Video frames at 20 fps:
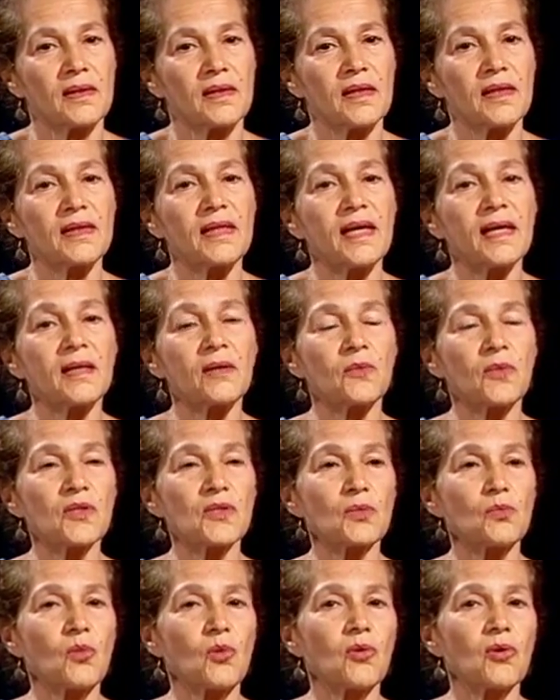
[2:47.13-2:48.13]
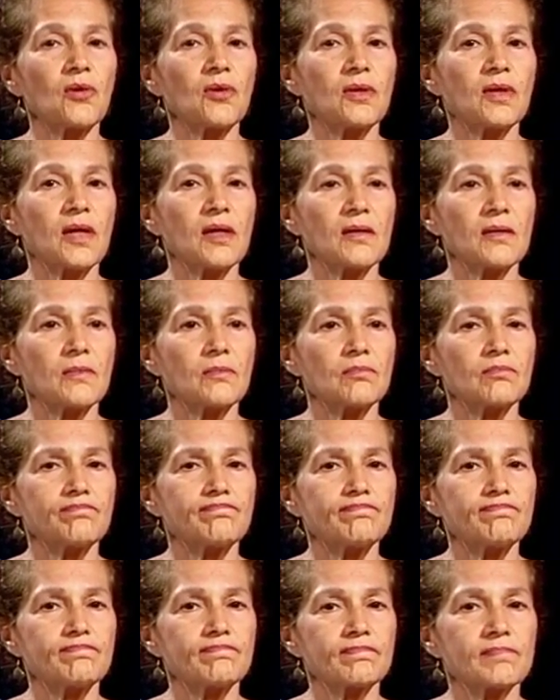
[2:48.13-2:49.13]
Again, it was more,
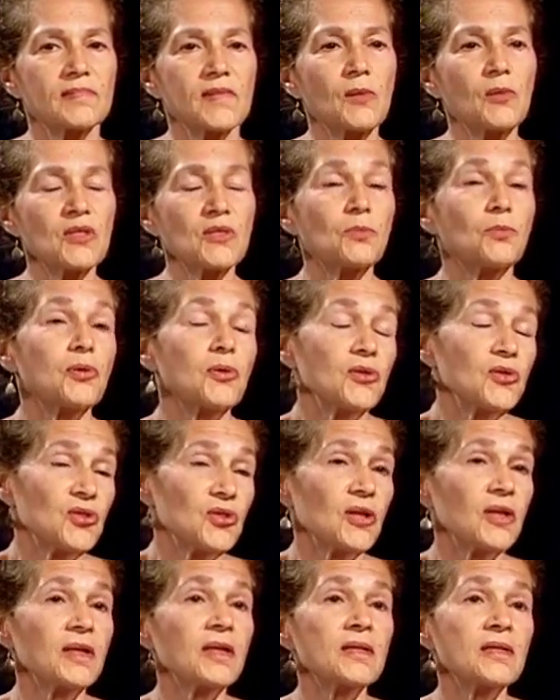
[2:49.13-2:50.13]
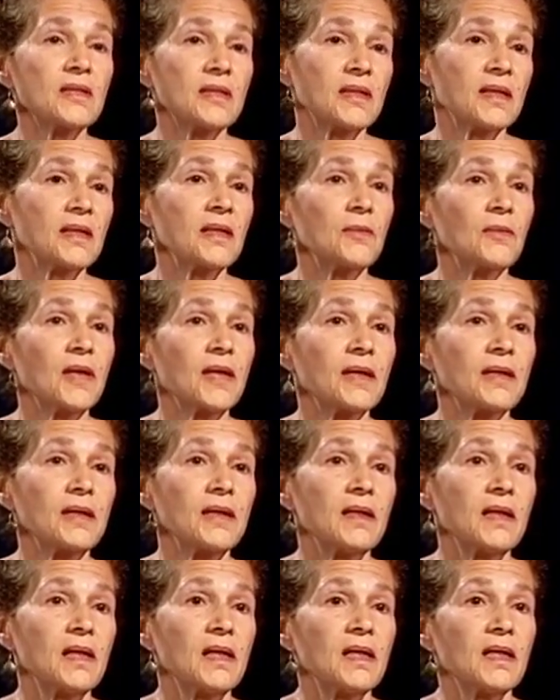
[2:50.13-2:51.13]
it wasn't pushed on us in any way.
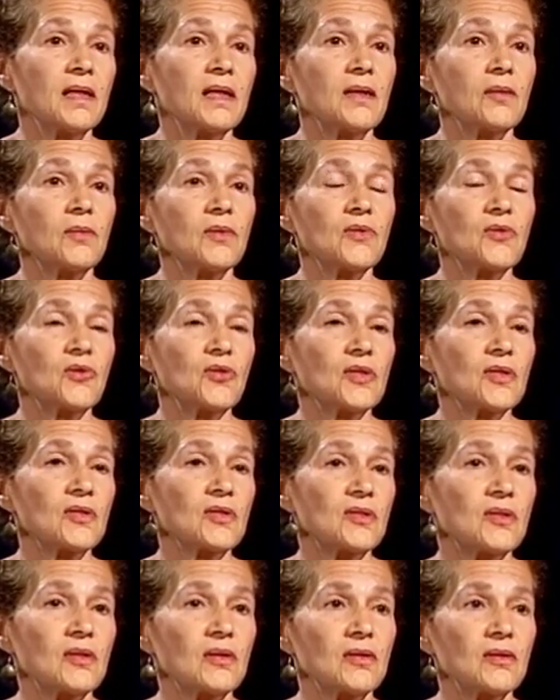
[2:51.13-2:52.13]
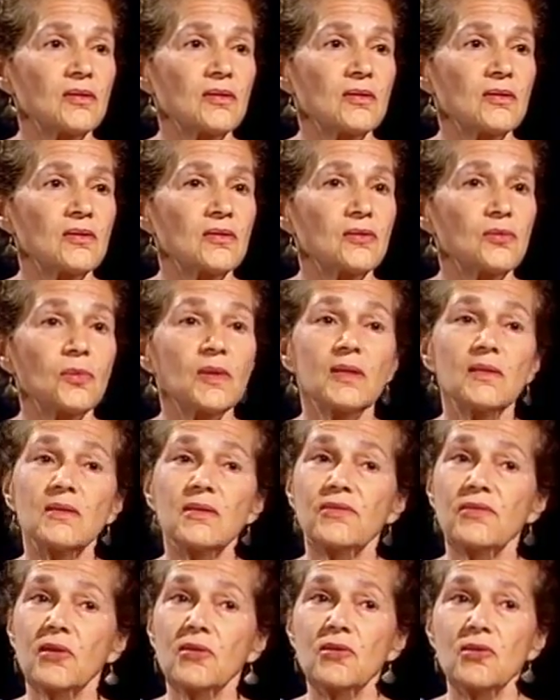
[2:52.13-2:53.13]
It was just a sweet
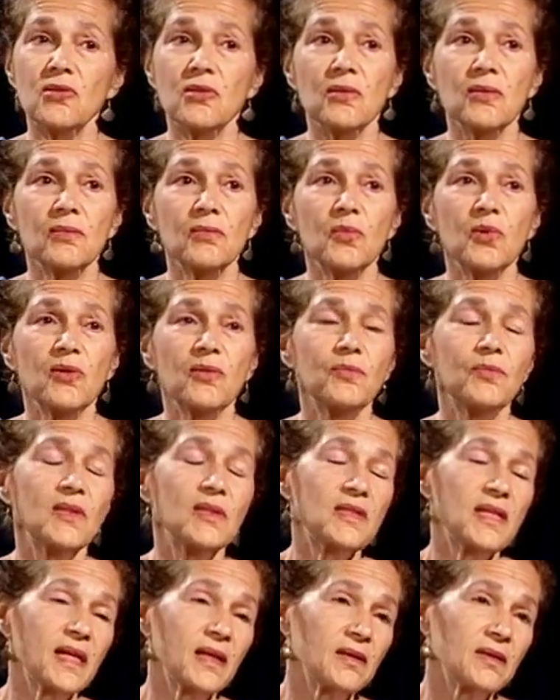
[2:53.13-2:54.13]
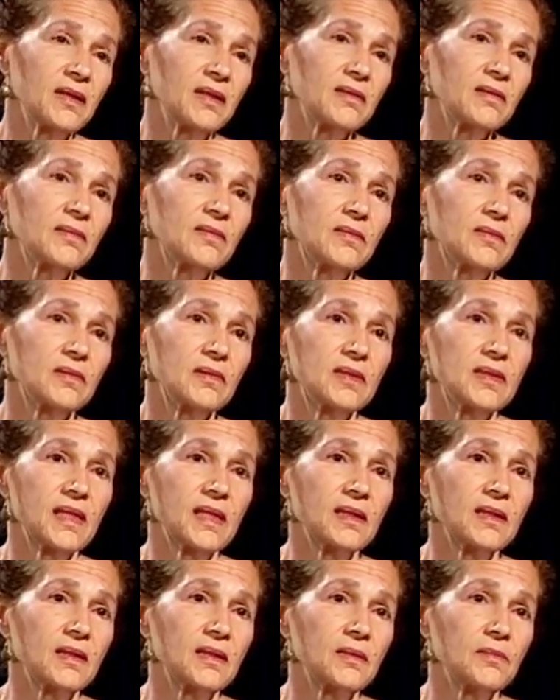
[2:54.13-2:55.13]
devotion. We're Italian
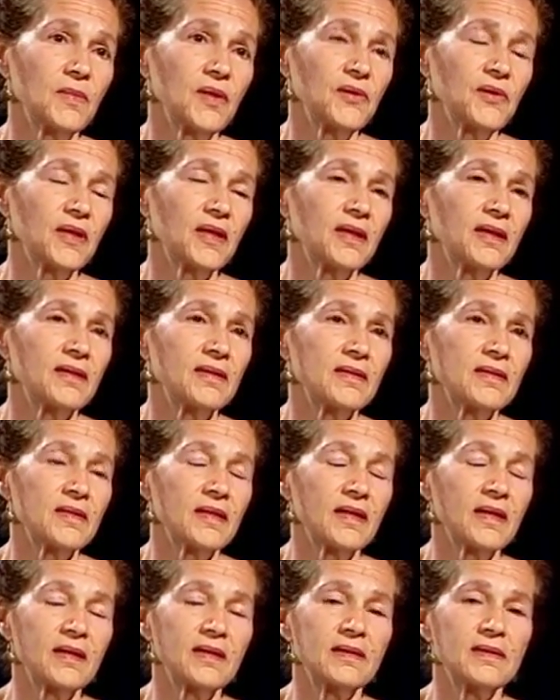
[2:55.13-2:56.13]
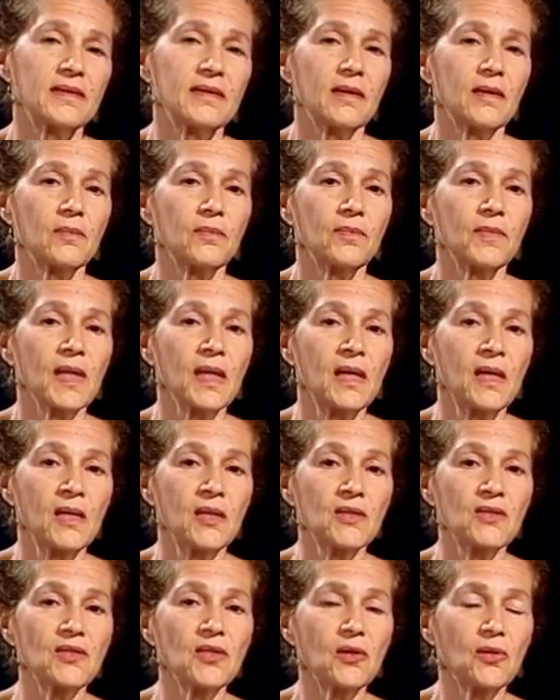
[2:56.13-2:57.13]
Americans, and
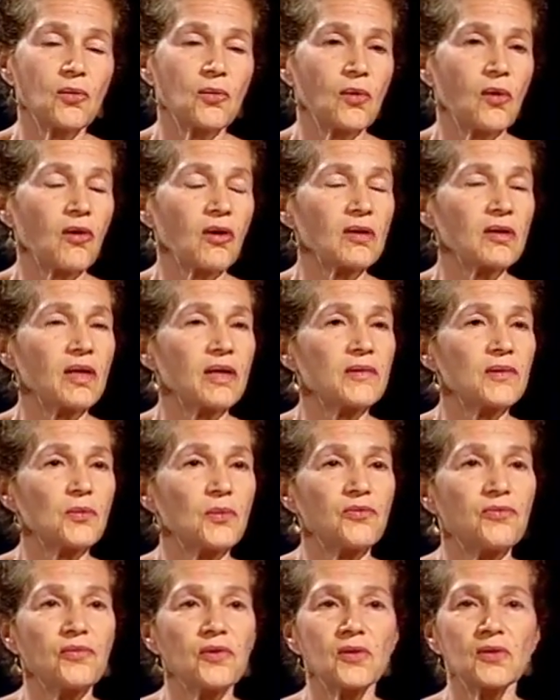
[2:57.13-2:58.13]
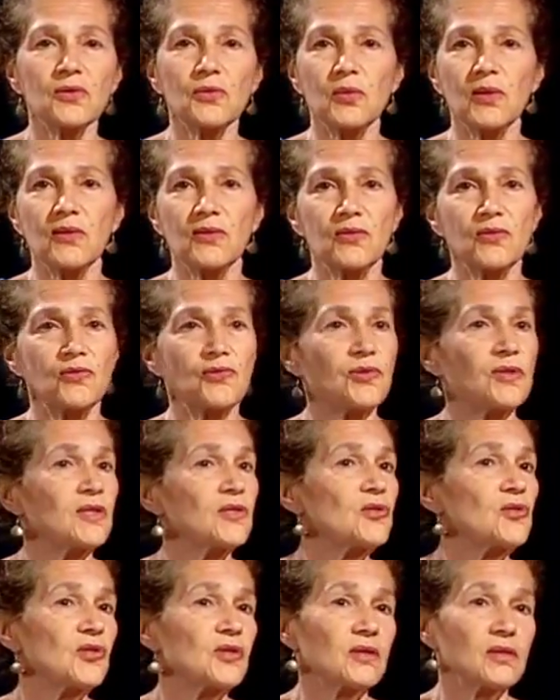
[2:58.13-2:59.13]
so our lives were filled with
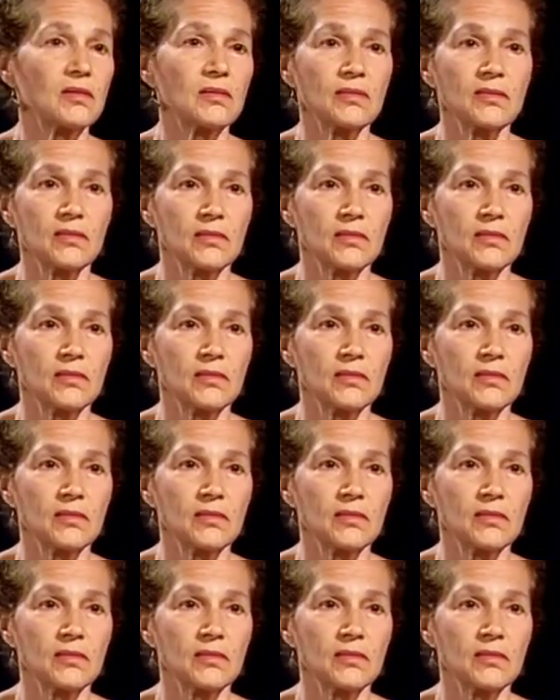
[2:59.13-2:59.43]
tradition.